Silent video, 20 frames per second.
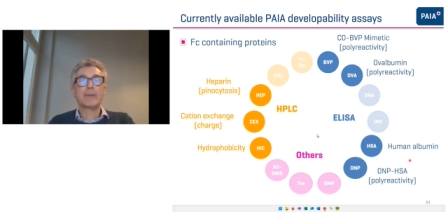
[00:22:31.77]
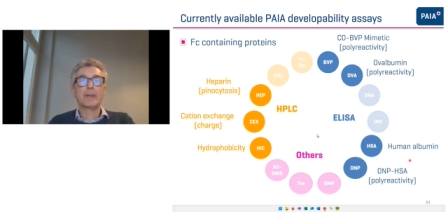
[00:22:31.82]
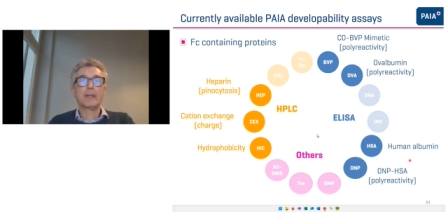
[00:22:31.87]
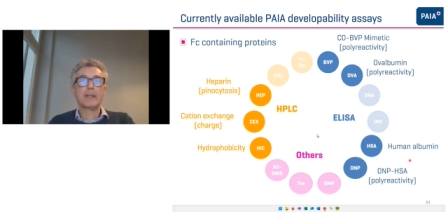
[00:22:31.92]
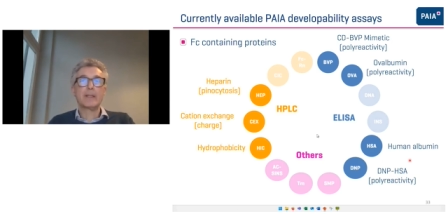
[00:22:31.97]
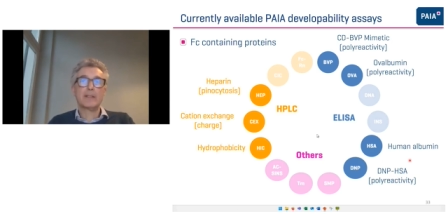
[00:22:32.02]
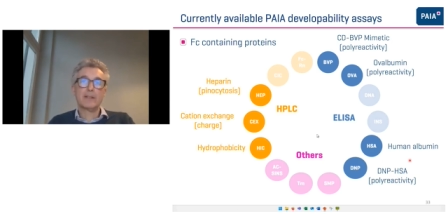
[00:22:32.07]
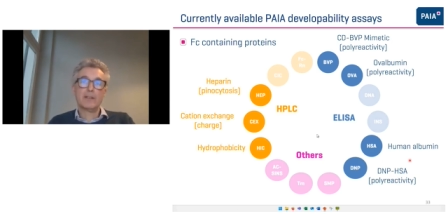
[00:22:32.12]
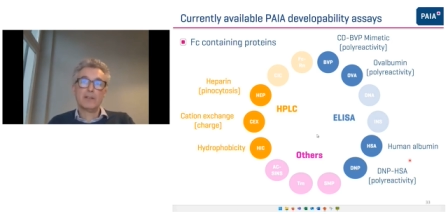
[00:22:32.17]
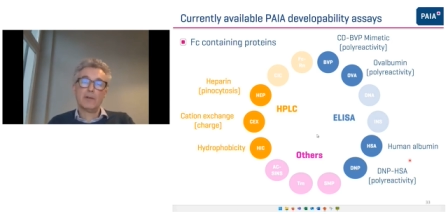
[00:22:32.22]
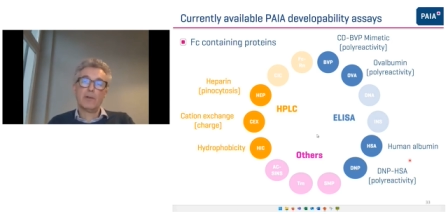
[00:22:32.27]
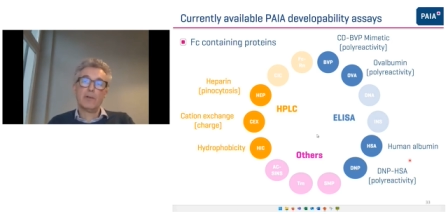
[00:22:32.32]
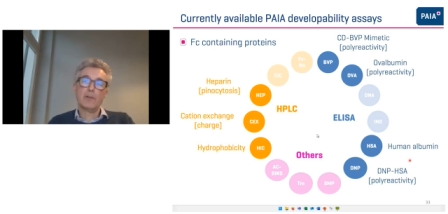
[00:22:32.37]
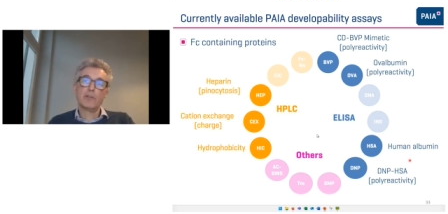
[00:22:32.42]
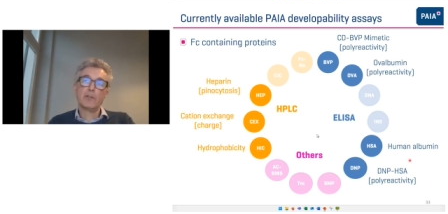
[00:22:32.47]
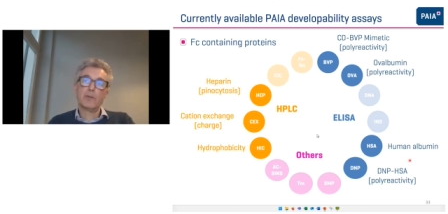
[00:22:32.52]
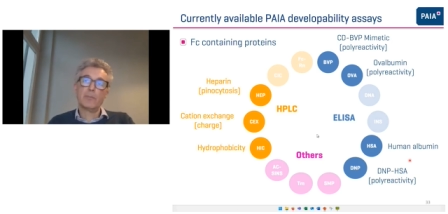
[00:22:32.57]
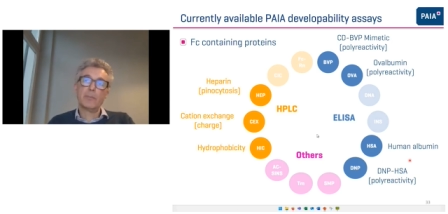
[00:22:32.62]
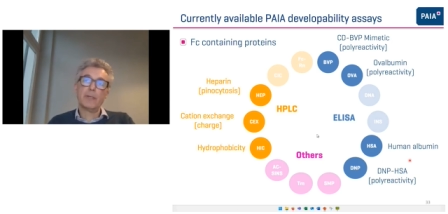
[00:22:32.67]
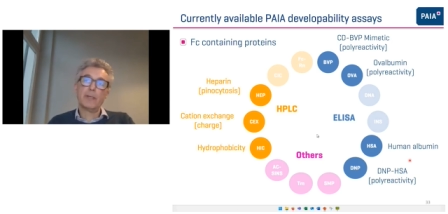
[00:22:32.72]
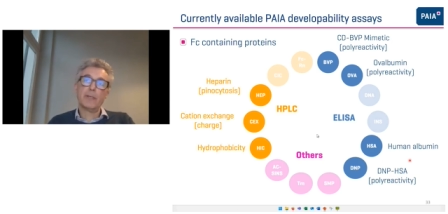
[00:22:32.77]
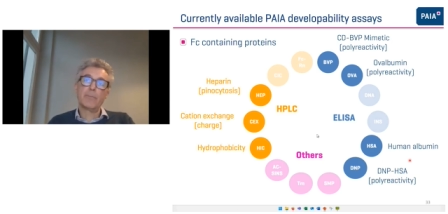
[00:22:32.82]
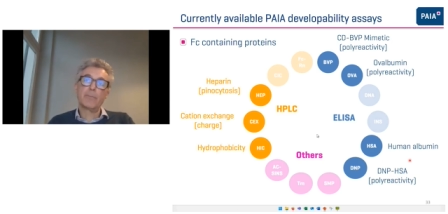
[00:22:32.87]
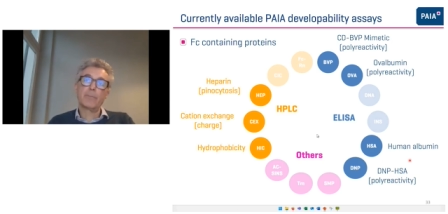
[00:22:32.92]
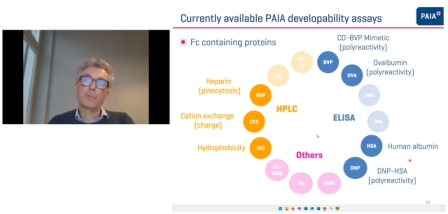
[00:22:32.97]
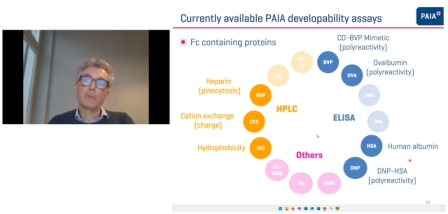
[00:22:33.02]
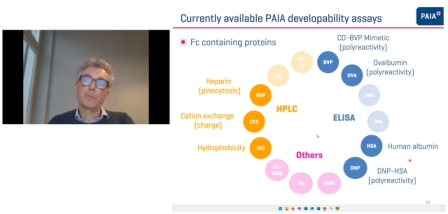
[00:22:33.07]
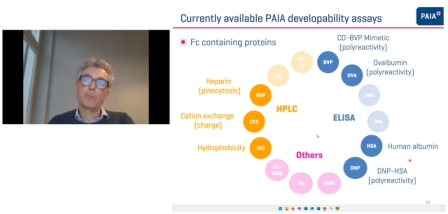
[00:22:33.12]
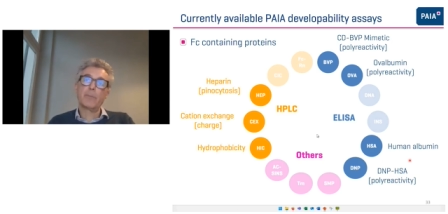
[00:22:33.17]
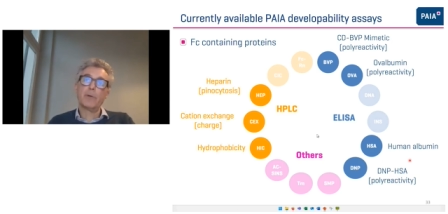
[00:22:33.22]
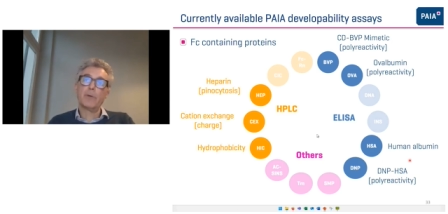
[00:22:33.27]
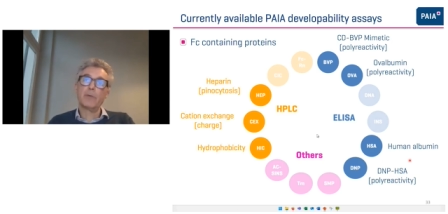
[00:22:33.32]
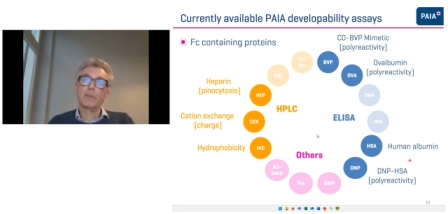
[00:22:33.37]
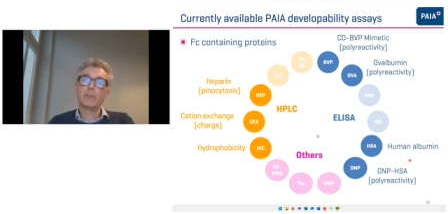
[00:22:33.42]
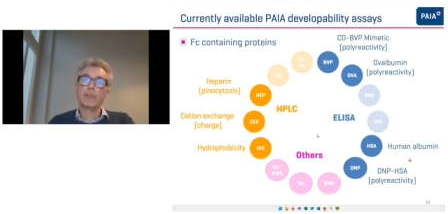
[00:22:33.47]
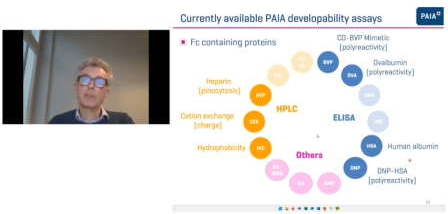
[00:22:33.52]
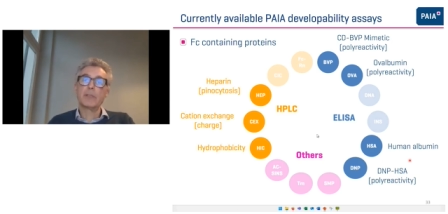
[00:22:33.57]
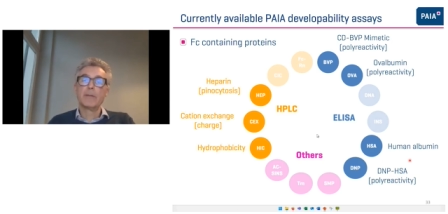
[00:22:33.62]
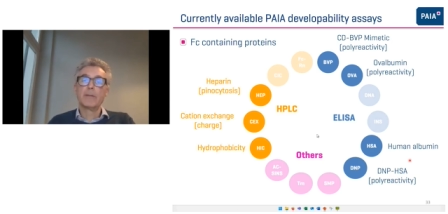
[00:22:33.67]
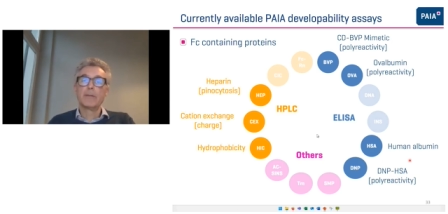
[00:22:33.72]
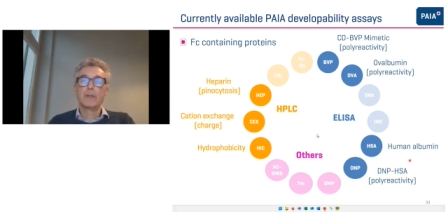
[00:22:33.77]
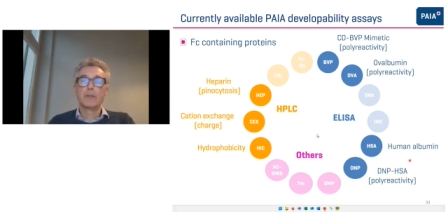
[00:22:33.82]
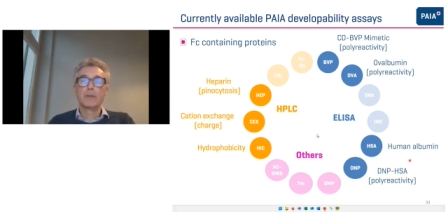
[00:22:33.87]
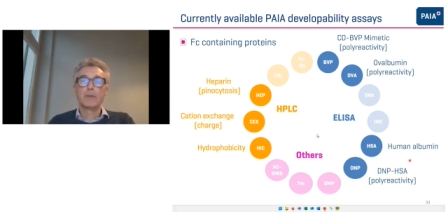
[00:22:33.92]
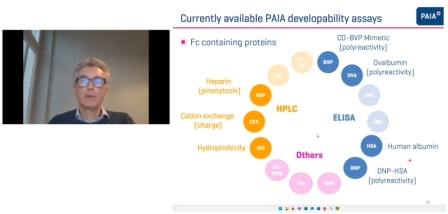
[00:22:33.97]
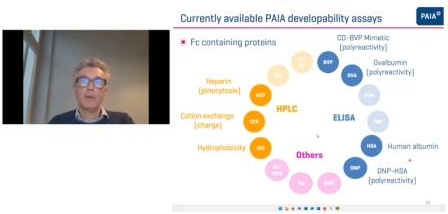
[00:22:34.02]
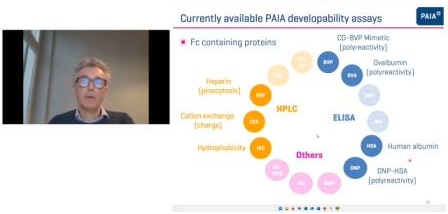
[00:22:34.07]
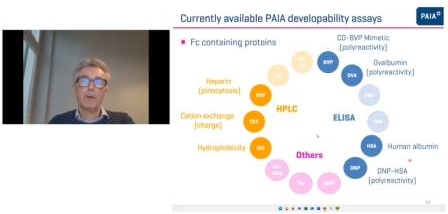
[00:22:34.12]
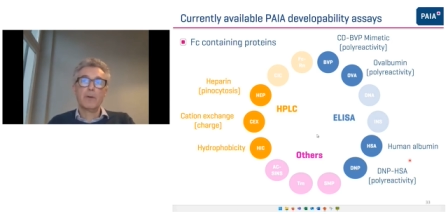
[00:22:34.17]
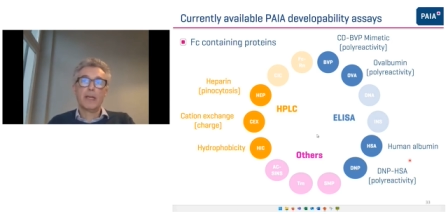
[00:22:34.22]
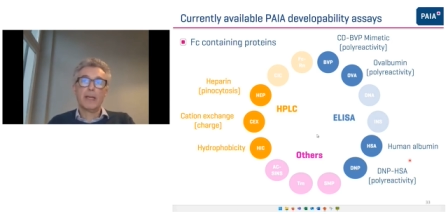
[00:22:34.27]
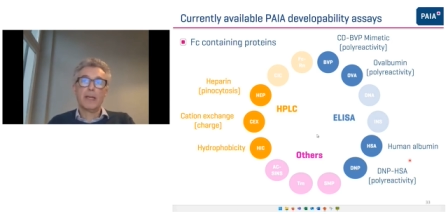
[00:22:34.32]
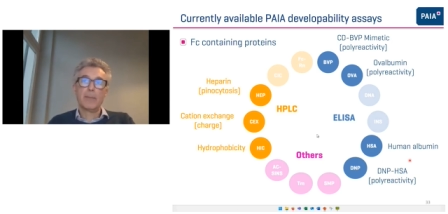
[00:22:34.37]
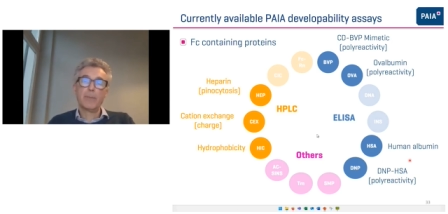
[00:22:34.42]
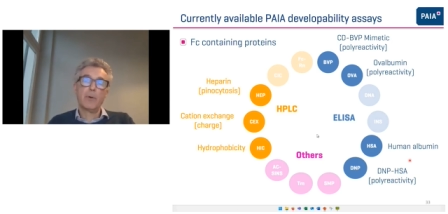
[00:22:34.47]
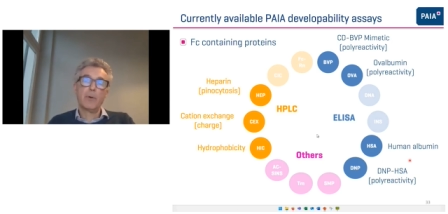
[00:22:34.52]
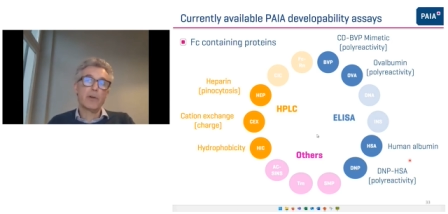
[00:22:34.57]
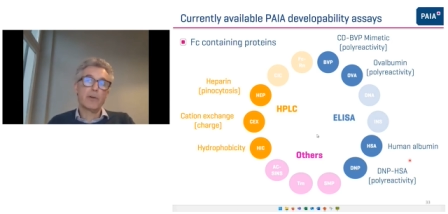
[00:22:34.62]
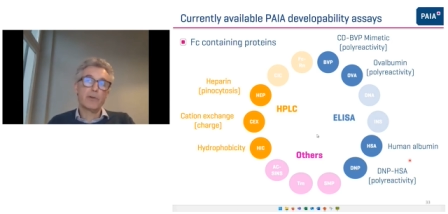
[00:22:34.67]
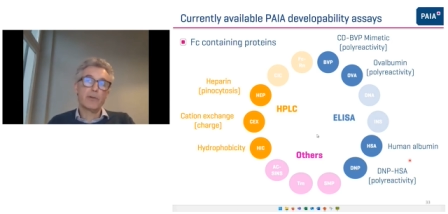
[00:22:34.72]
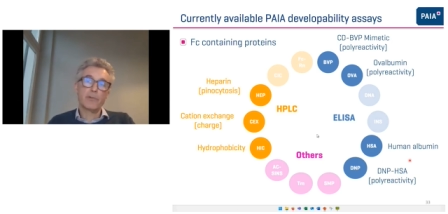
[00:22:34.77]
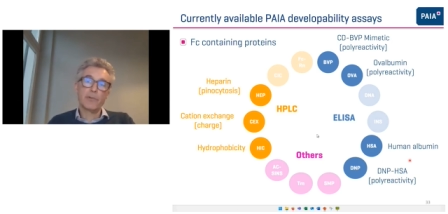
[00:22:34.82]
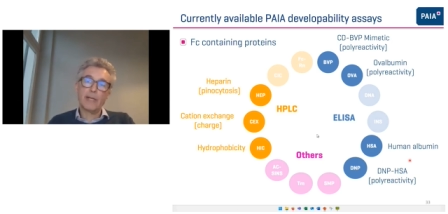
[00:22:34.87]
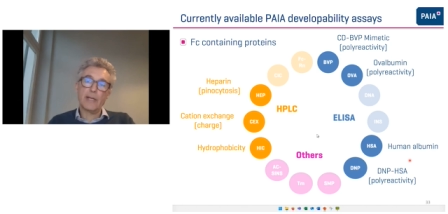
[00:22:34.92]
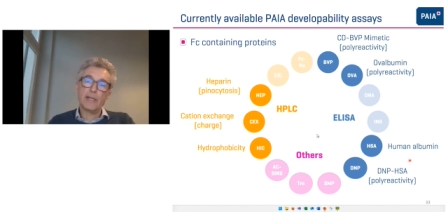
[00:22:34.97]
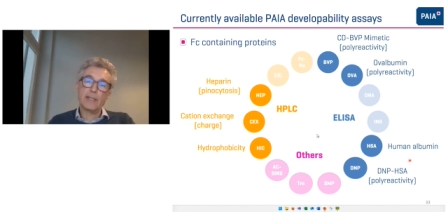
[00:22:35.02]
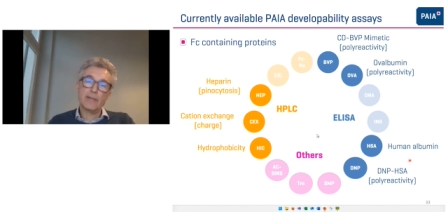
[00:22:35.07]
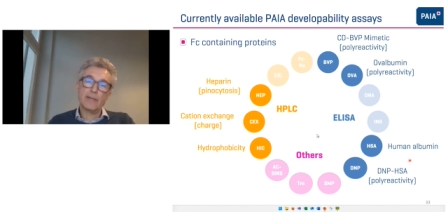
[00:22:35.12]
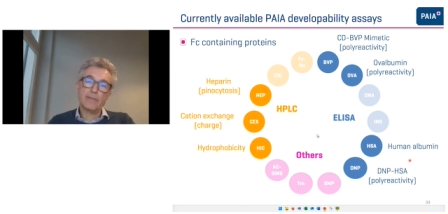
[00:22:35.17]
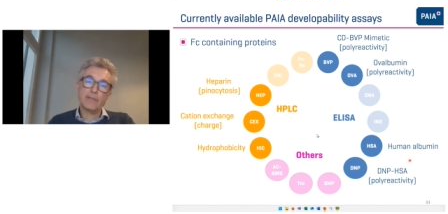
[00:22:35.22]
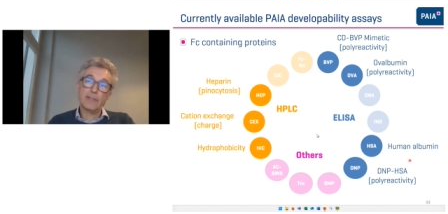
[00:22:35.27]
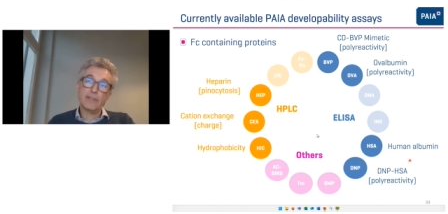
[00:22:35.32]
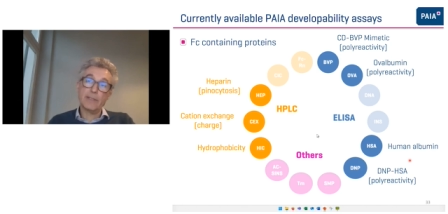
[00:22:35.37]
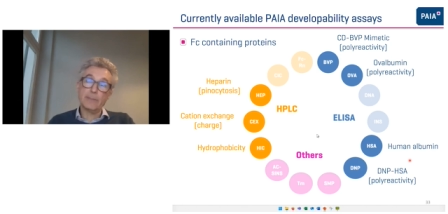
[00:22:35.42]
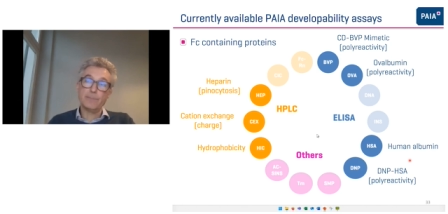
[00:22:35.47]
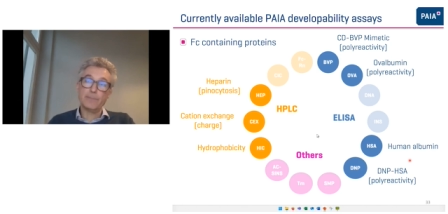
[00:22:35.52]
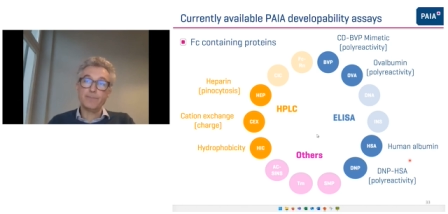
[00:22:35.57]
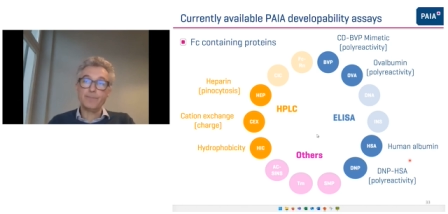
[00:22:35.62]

but it's also been proposed to look at polyreactivity.